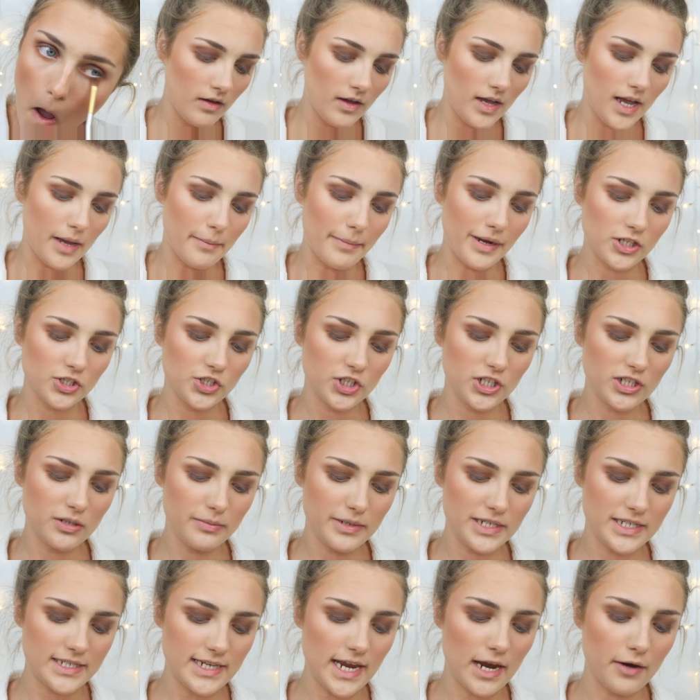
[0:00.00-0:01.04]
I'm actually going
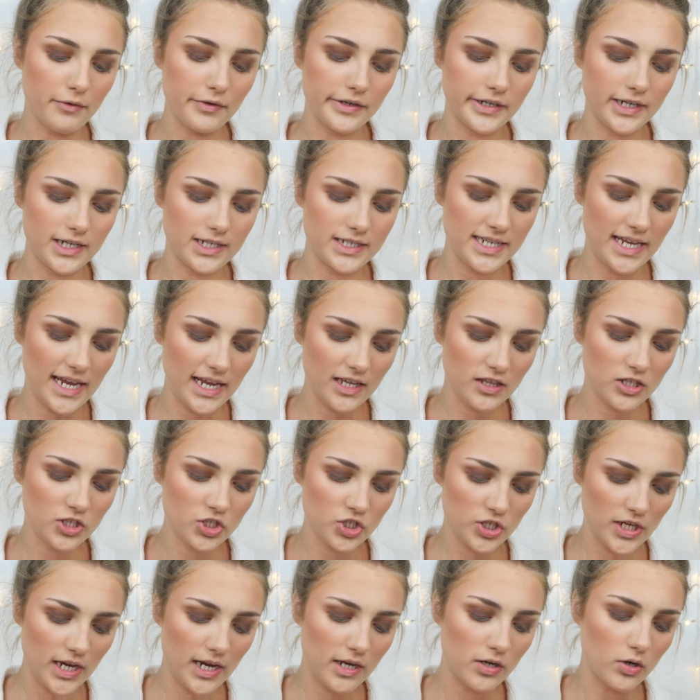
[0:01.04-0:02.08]
to be daring and take the
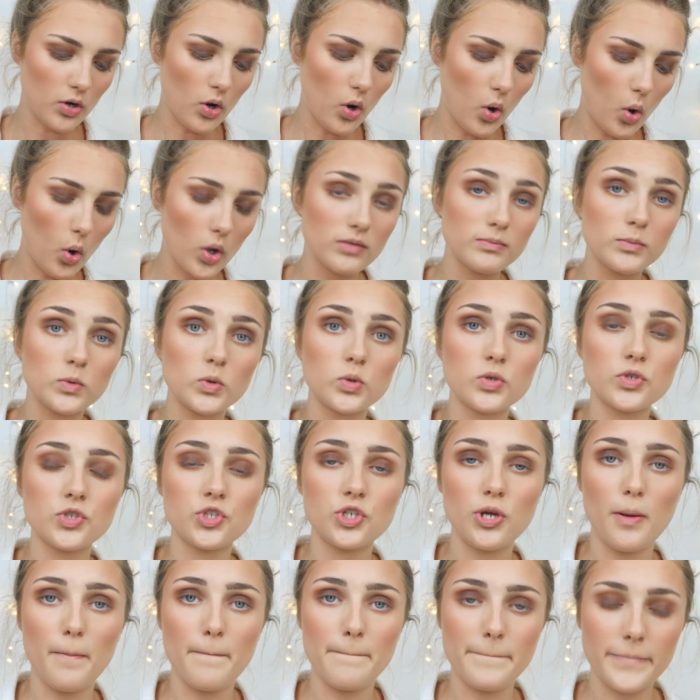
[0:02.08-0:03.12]
shade
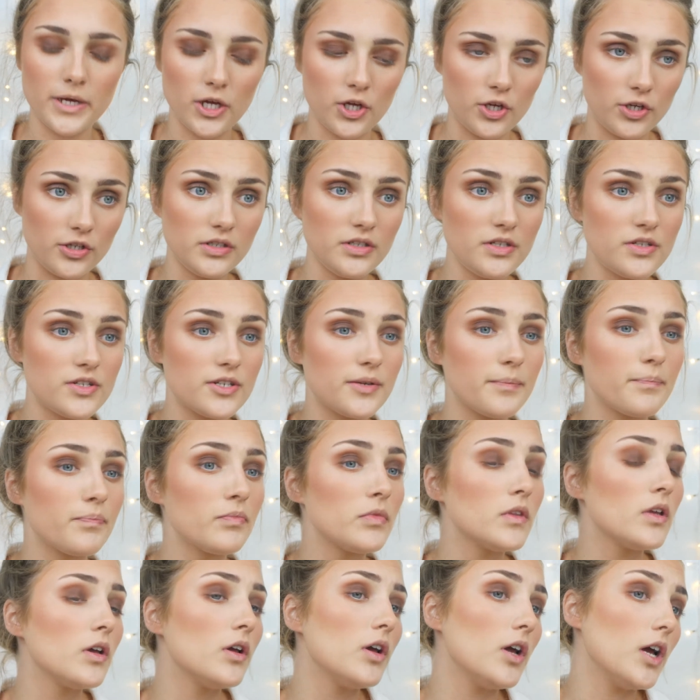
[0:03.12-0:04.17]
Almost Burnt
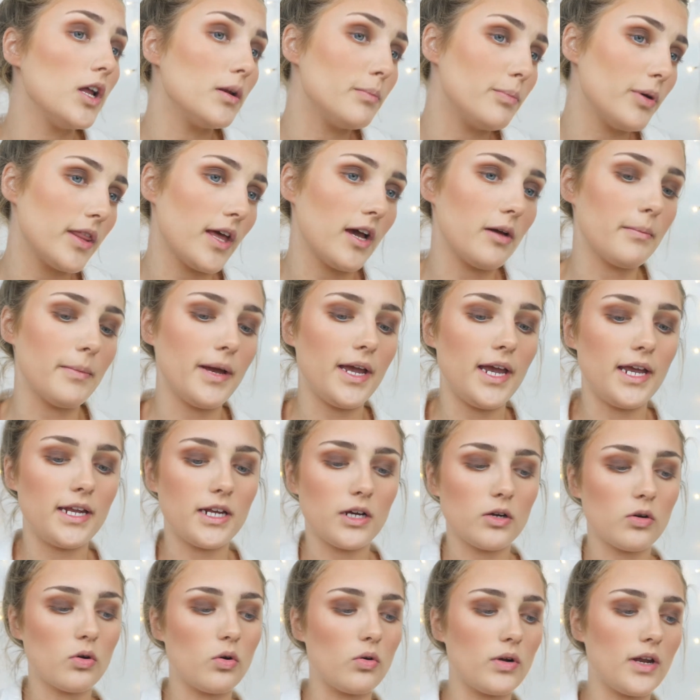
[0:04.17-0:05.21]
and put that in my
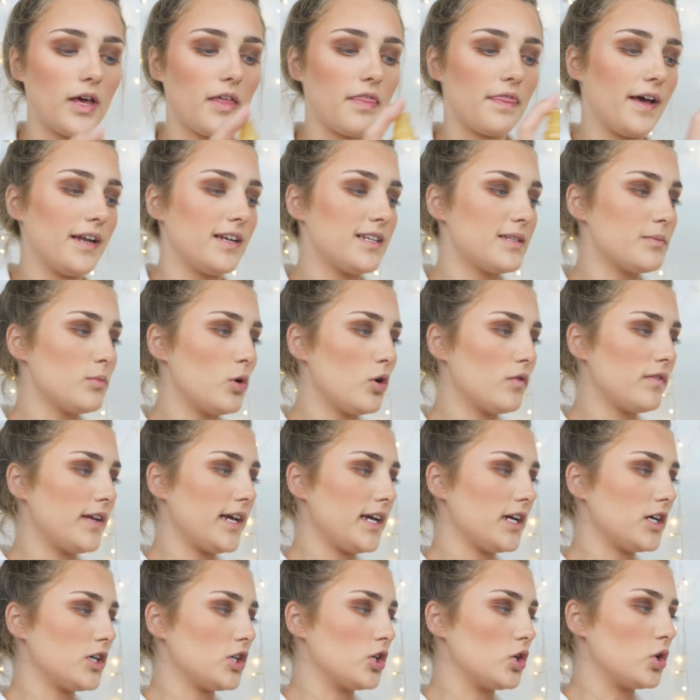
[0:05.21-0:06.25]
inner corner. That is more of
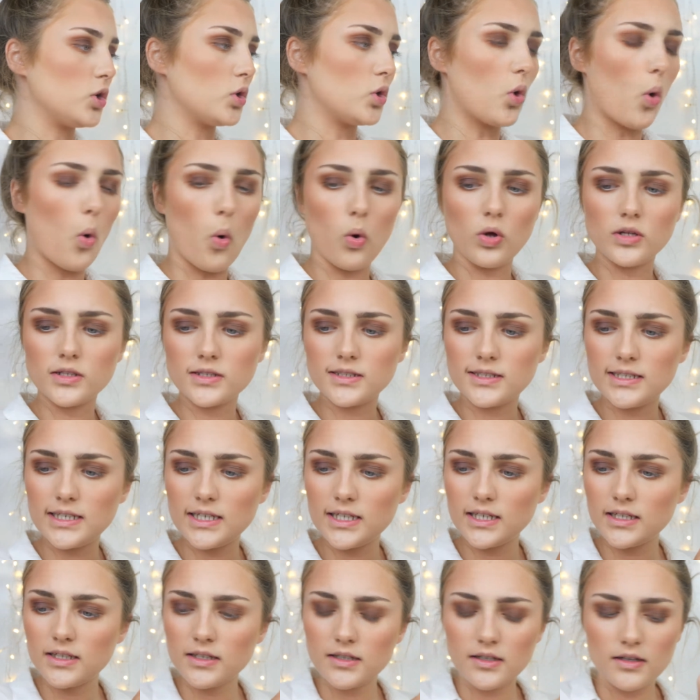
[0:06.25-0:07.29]
like a
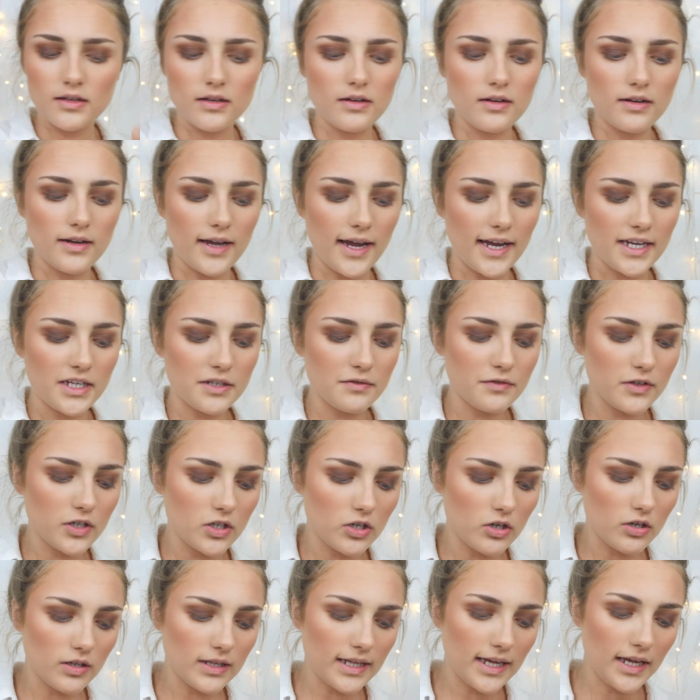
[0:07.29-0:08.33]
goldy kind of a
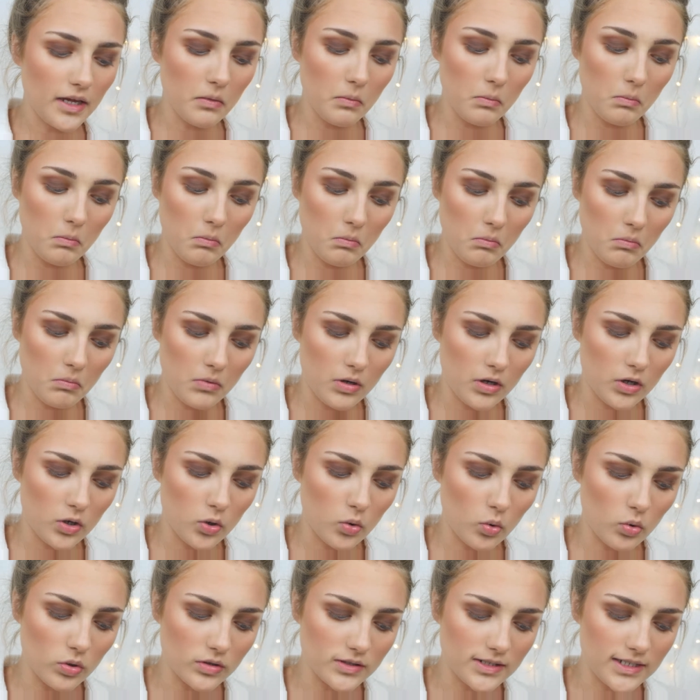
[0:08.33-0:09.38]
colour,
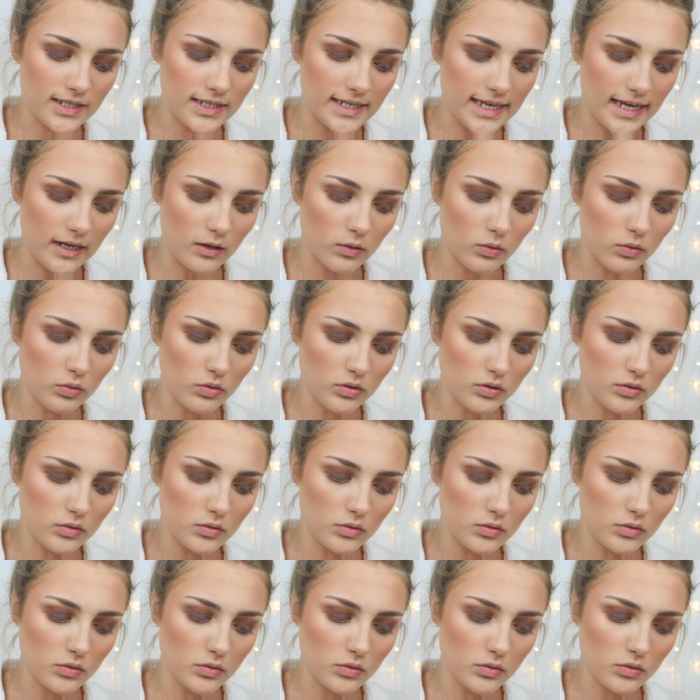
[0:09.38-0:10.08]
goldy yellow.